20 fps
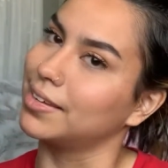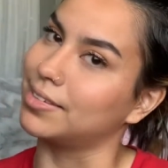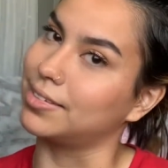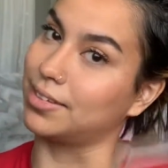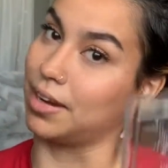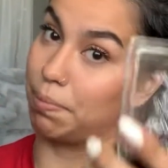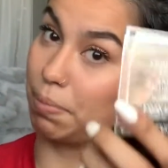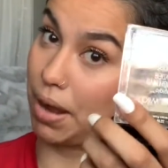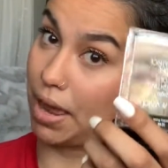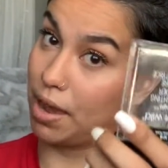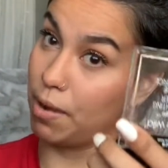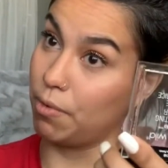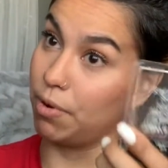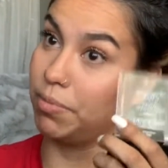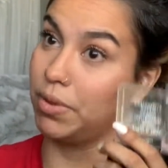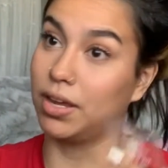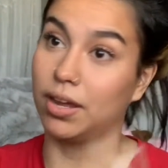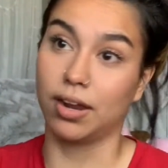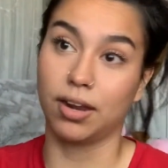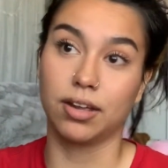Stop playing with
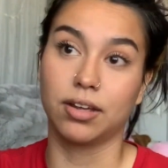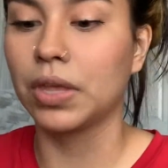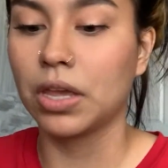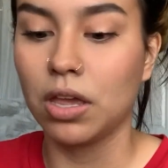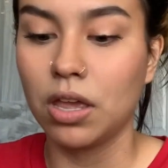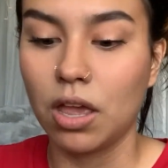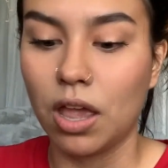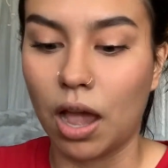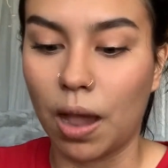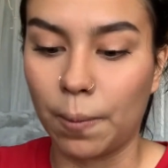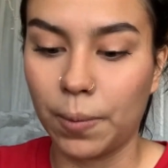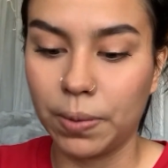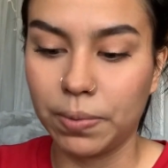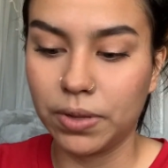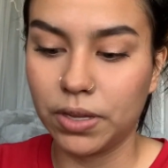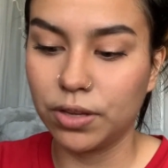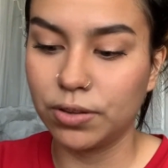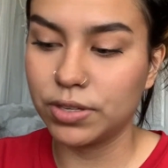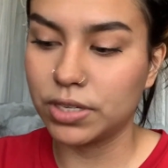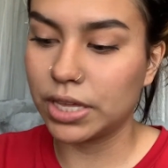me. I'm going to
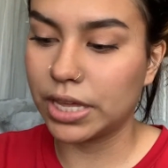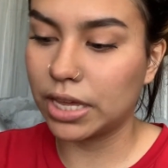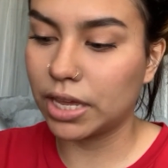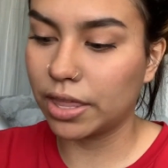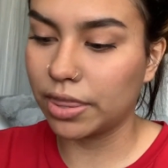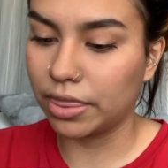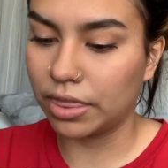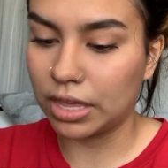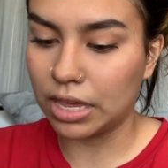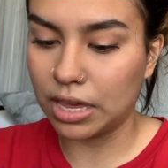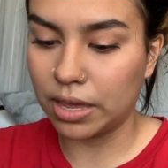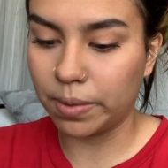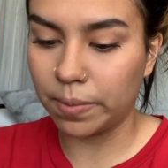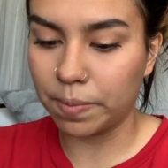be using the